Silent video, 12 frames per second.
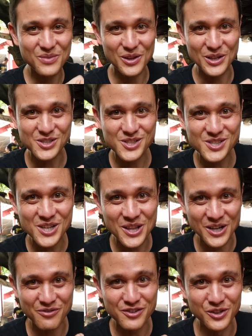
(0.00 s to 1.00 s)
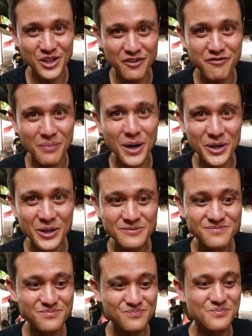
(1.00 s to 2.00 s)
Let's just say that if you love butter,
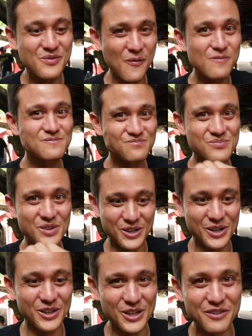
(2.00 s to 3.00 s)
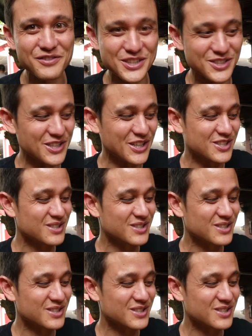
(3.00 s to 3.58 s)
you're gonna love this dish.